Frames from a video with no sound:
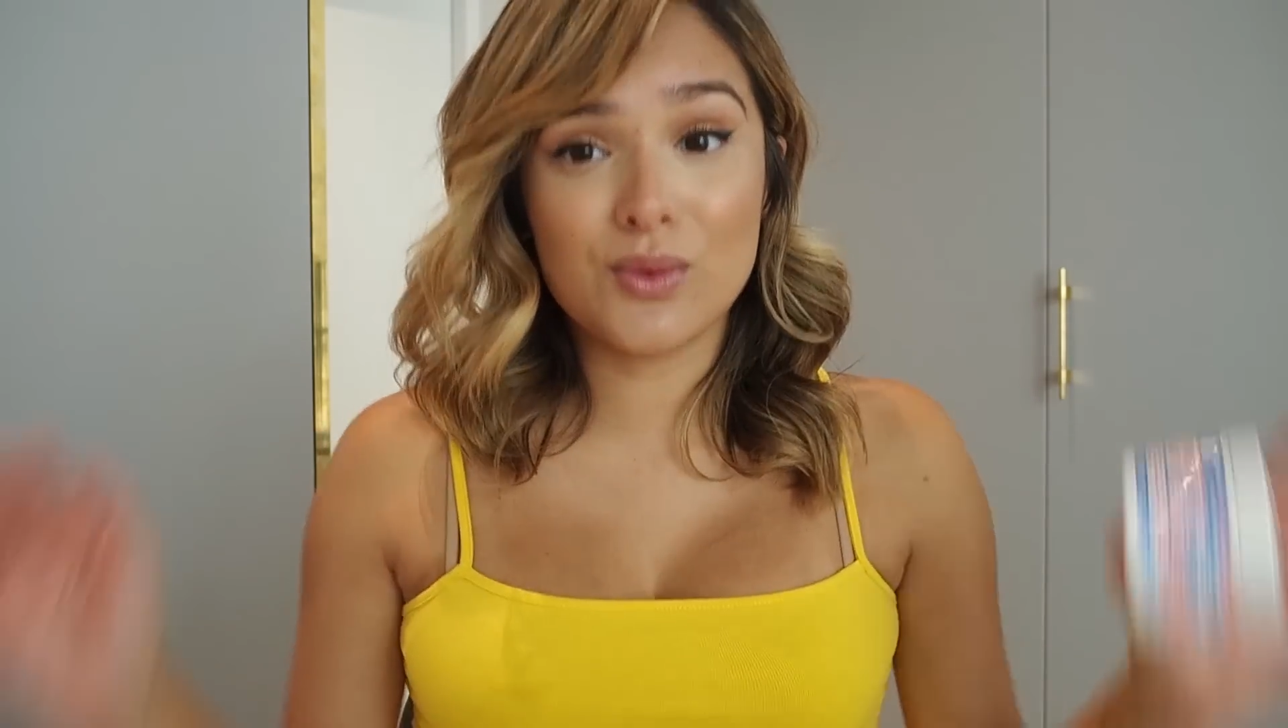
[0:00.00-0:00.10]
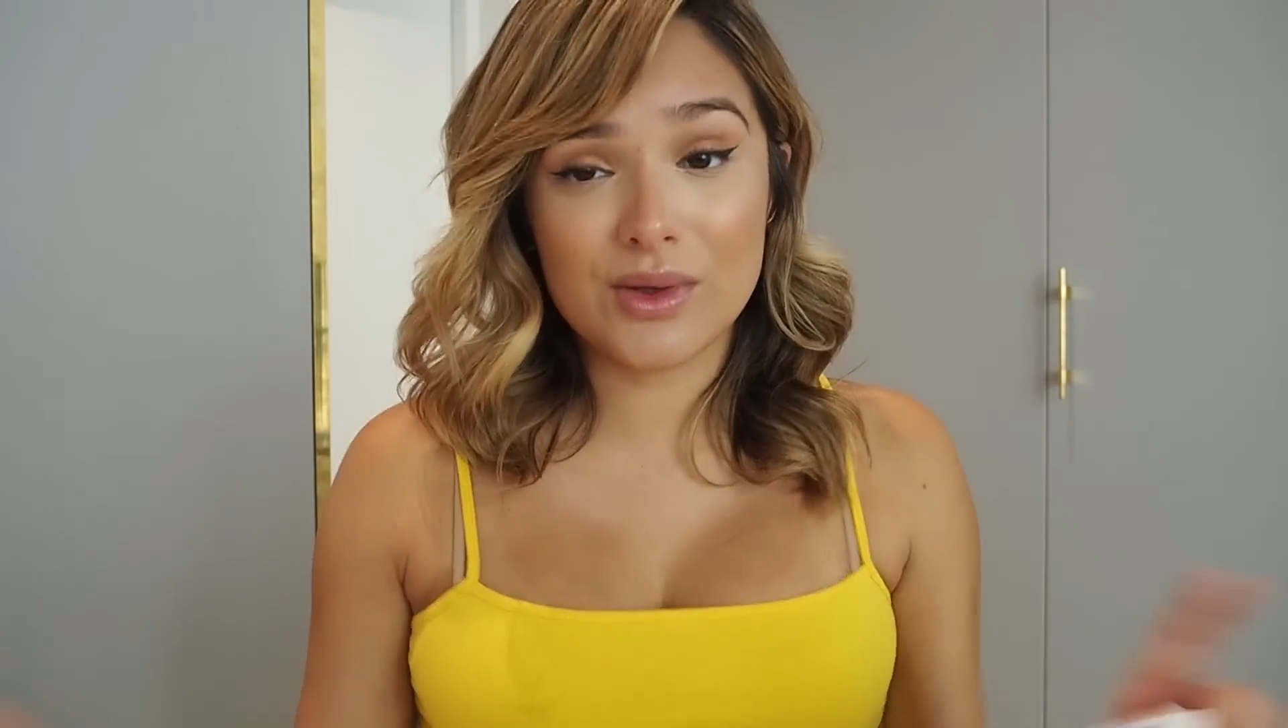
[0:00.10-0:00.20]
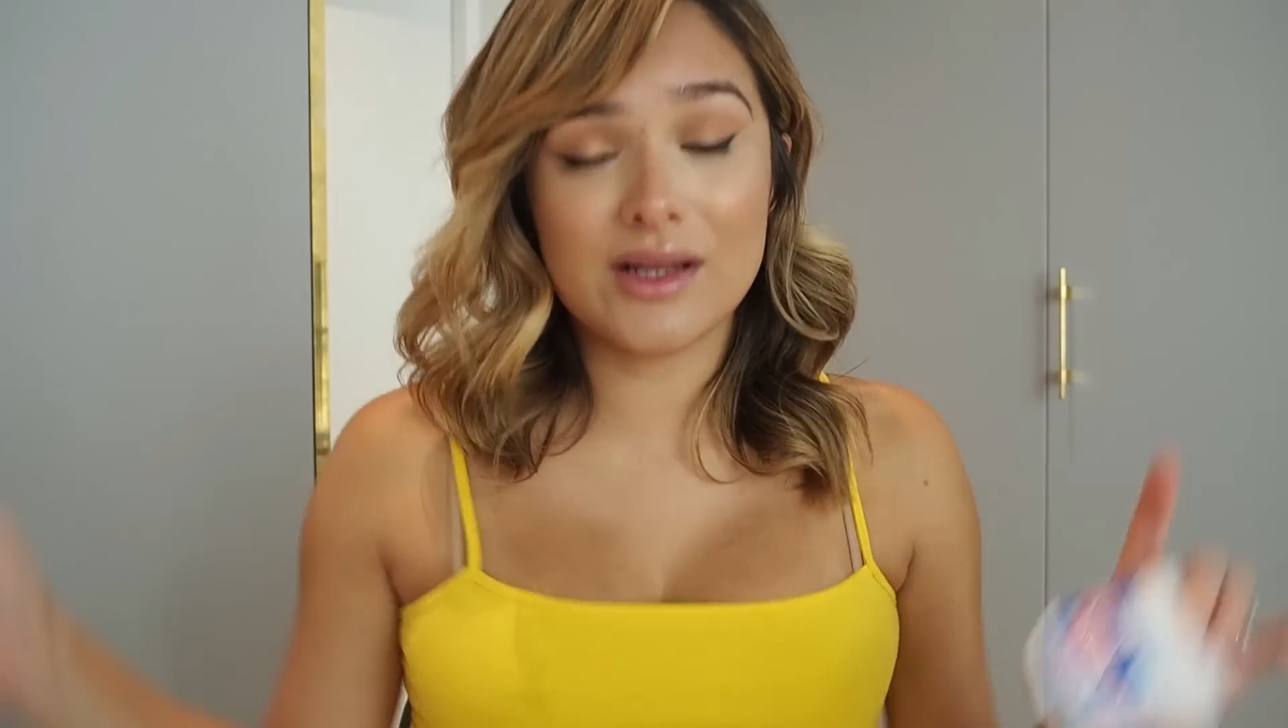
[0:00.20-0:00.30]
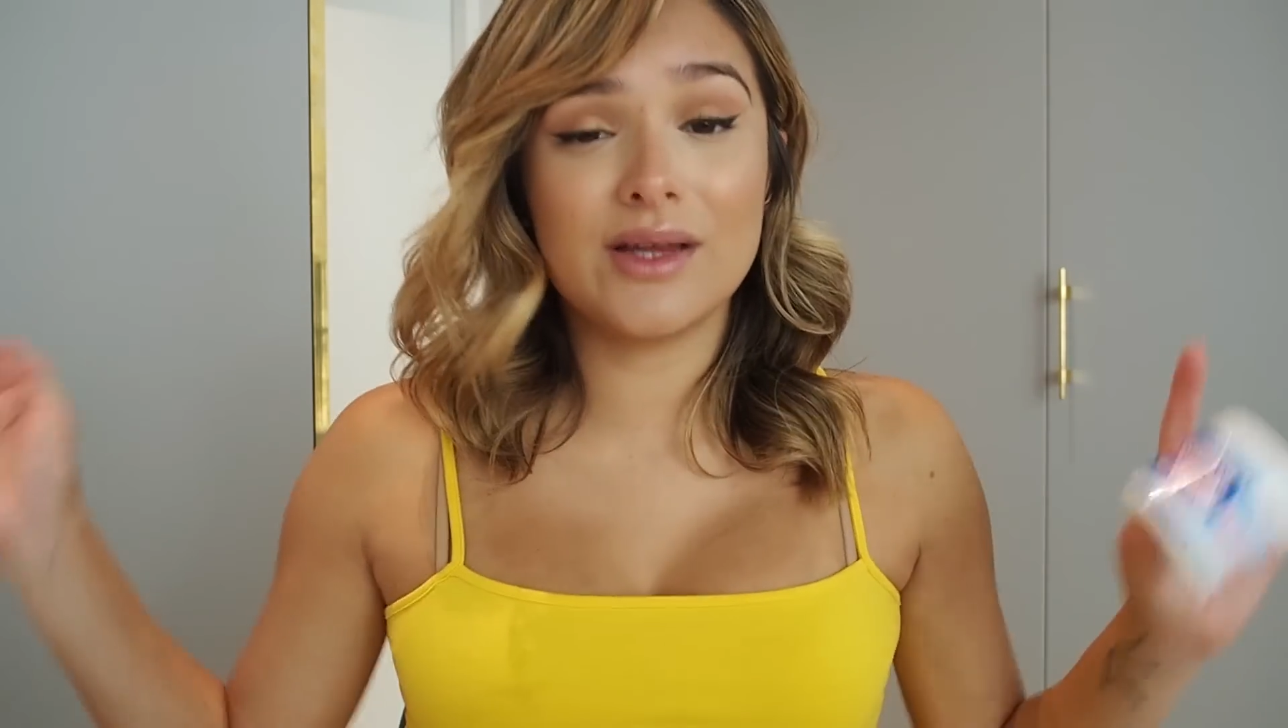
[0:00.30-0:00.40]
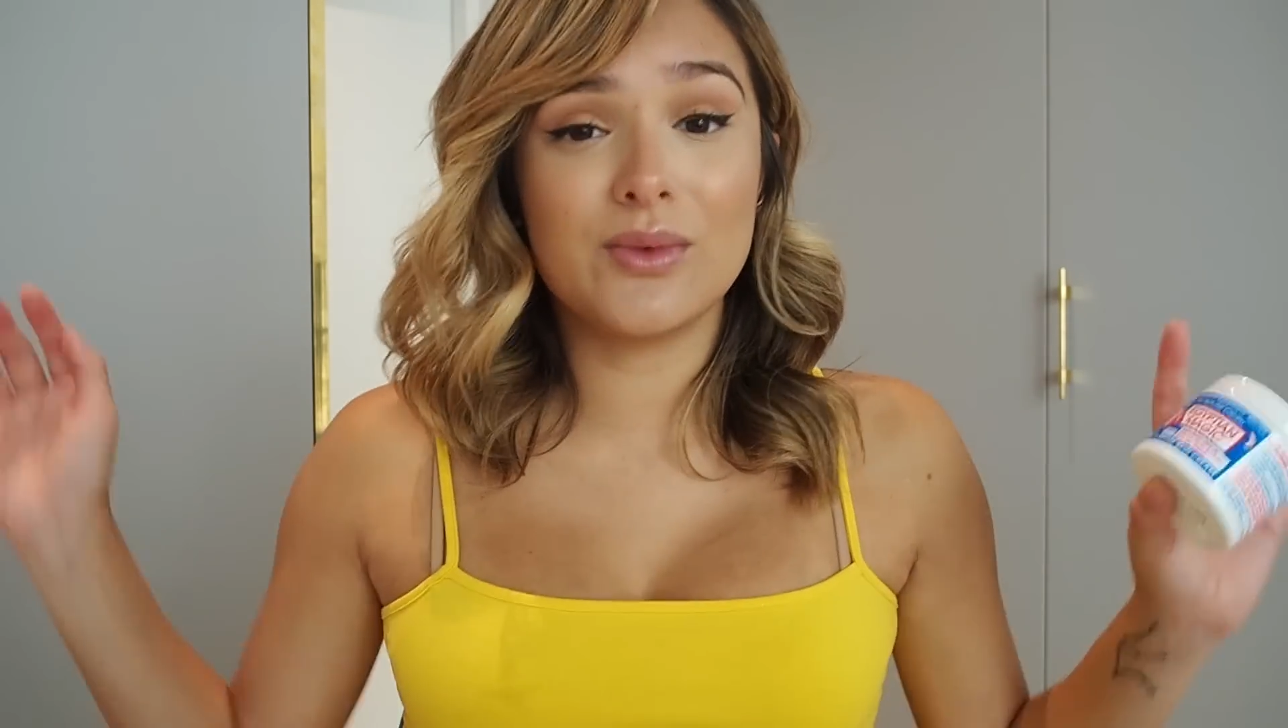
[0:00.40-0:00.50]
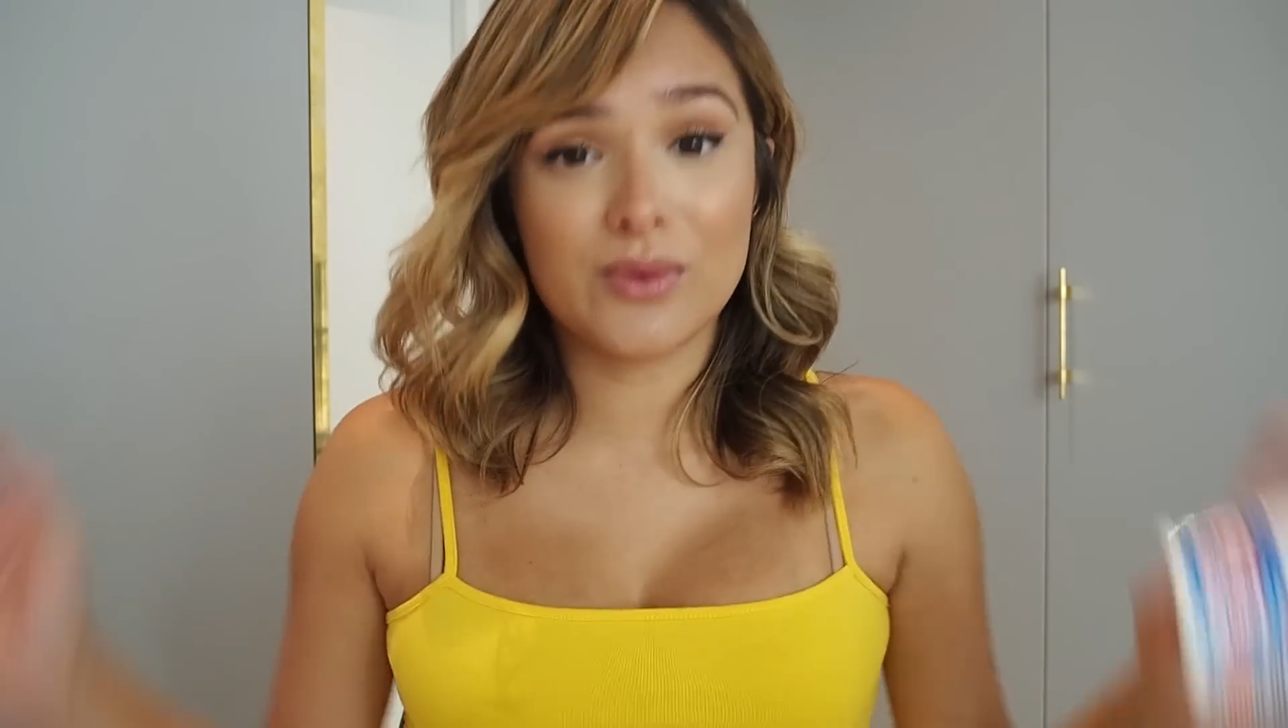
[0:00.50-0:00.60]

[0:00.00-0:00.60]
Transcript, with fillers: really,